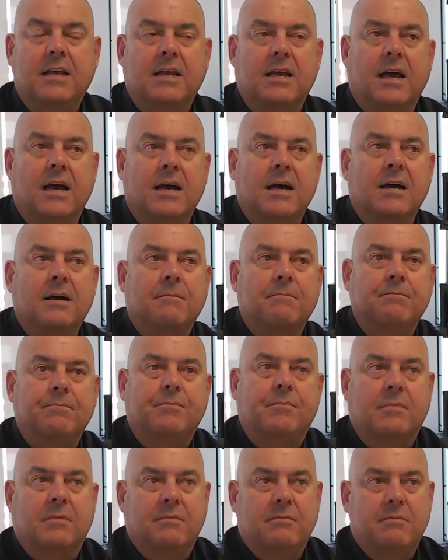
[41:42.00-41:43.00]

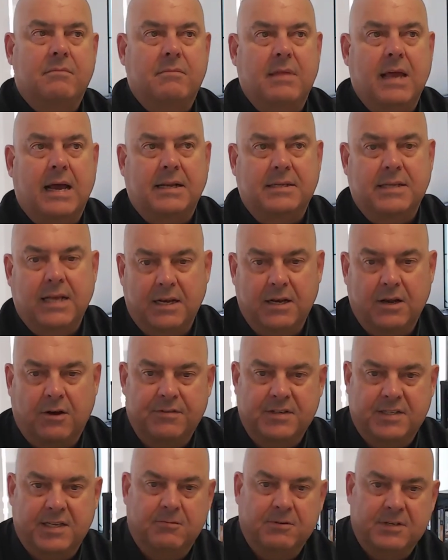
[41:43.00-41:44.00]
and
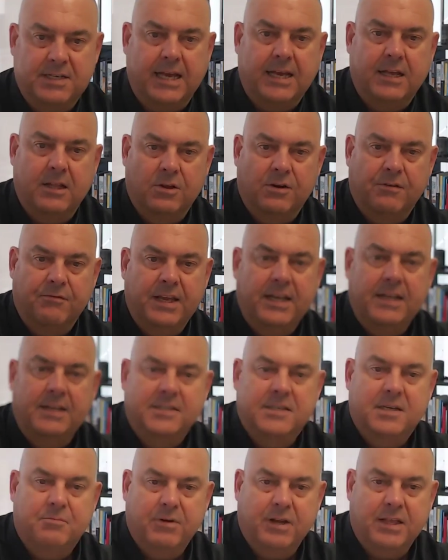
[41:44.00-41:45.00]
obviously it will take a lot of
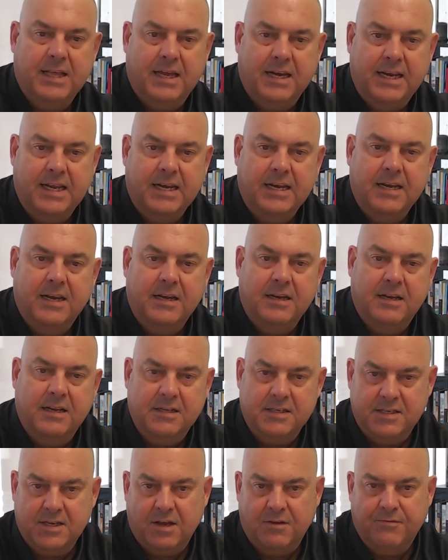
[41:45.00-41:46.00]
years to bring that in
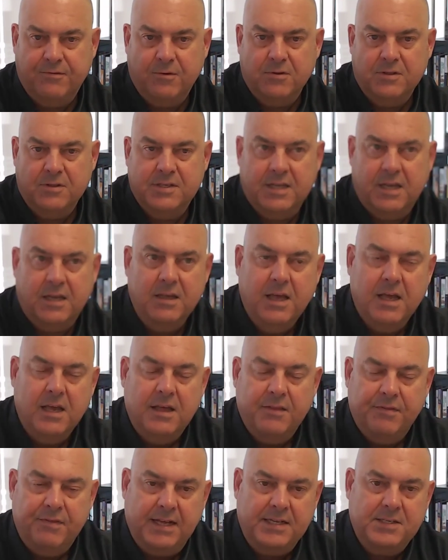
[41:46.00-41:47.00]
and so forth. So
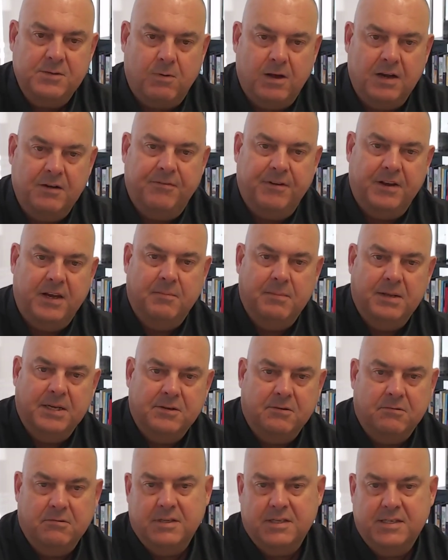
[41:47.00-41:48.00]
that's one
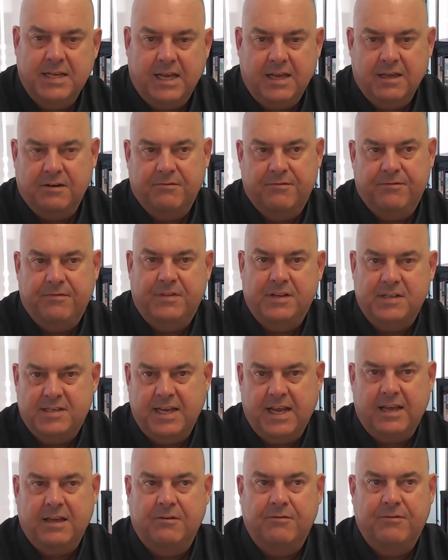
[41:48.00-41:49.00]
fundamental. The
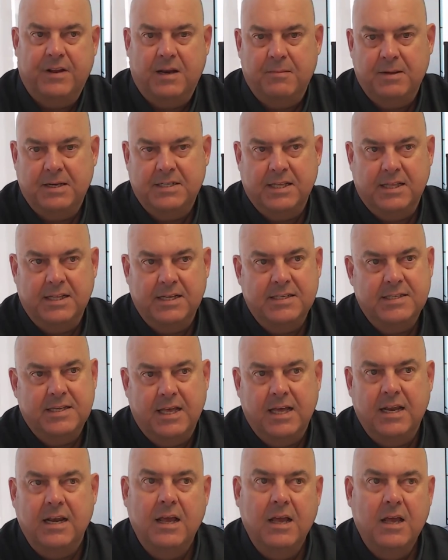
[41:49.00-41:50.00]
second fundamental is
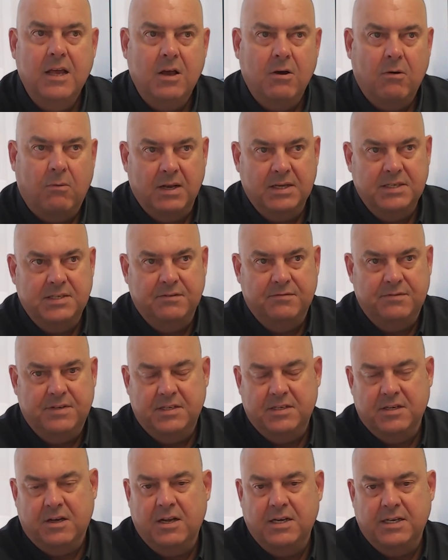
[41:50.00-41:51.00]
that once you've
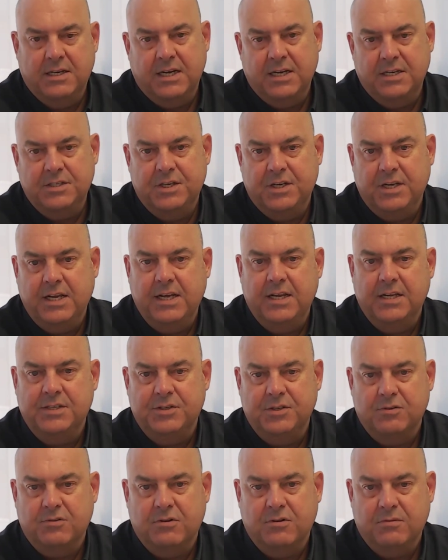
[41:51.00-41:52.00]
designed and engineered
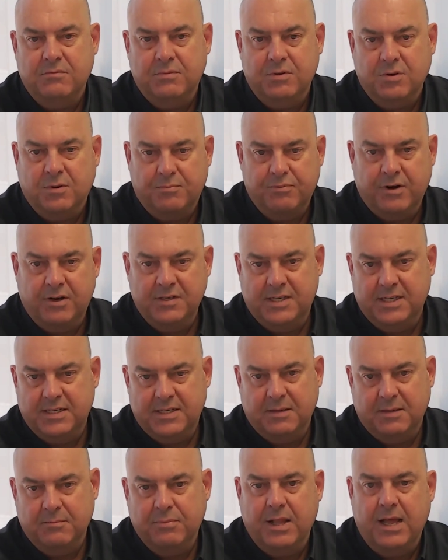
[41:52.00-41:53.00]
your
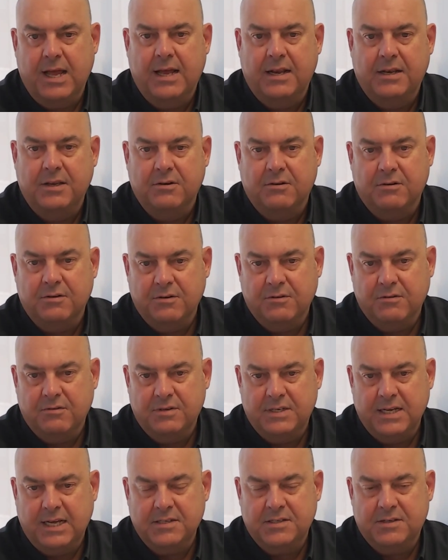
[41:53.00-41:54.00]
processing plant, your
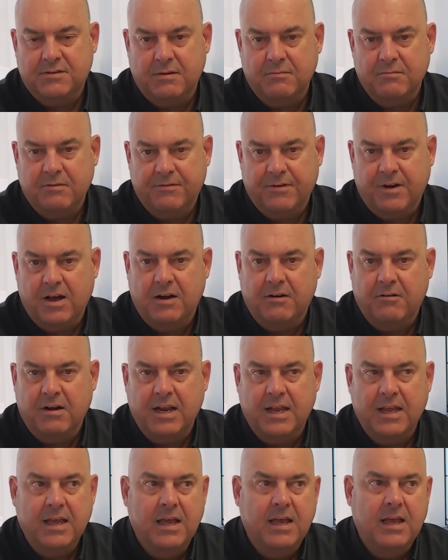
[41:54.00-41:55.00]
downstream
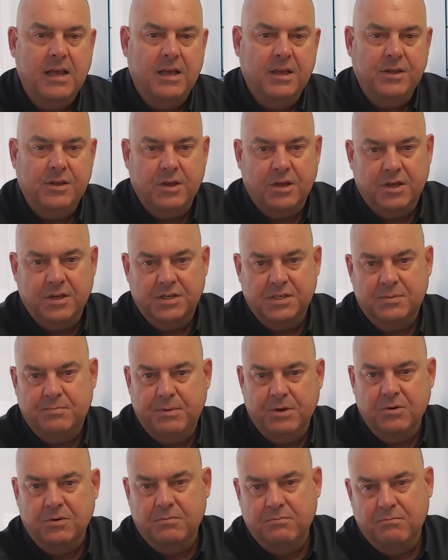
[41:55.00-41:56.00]
refinery, you could just
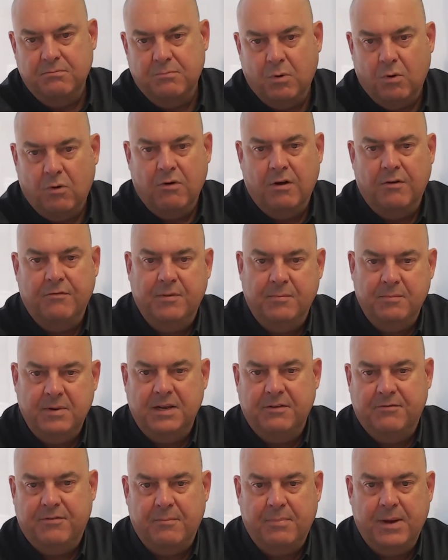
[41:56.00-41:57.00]
build more of them in
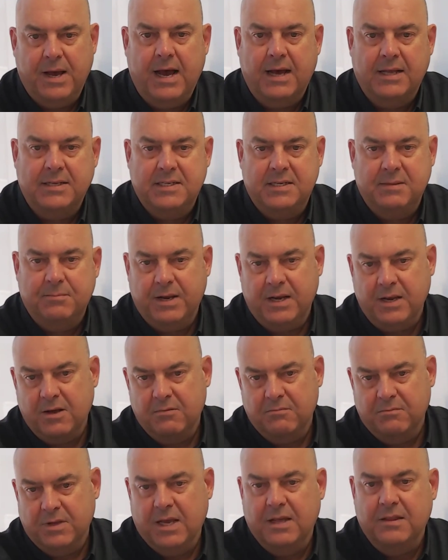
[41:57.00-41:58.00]
different parts, depending
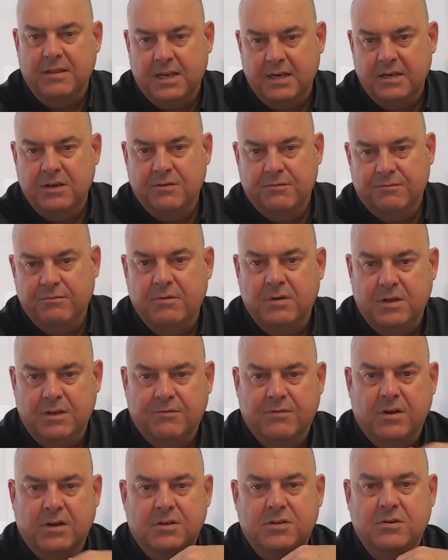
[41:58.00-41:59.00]
on, and then
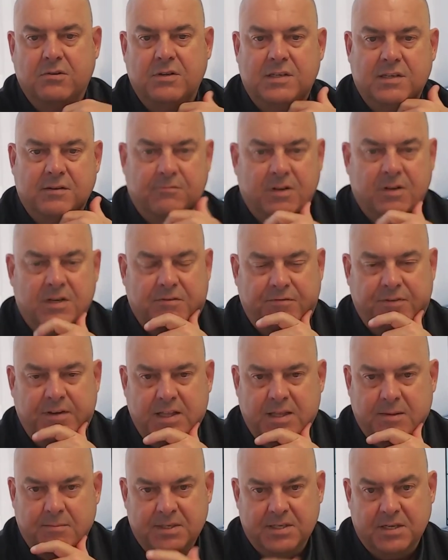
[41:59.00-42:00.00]
you've got a choice of what to feed
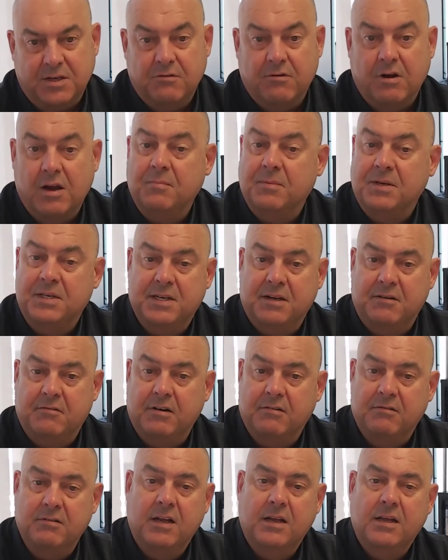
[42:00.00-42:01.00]
them. Is it your own
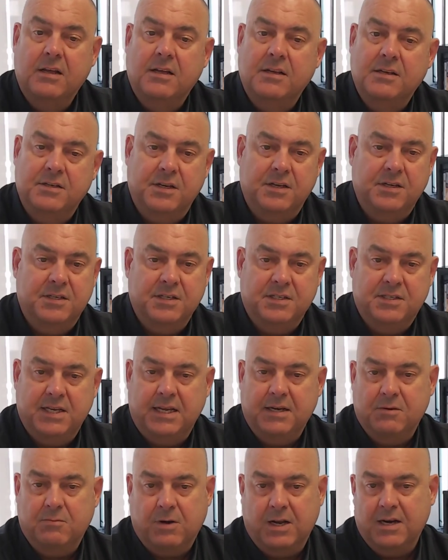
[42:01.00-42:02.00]
material? Do you just
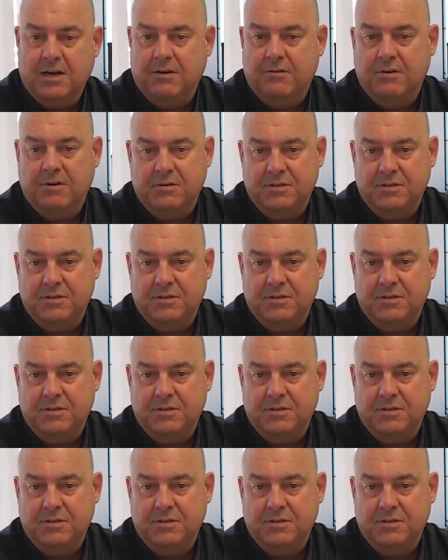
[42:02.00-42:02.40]
send 100 or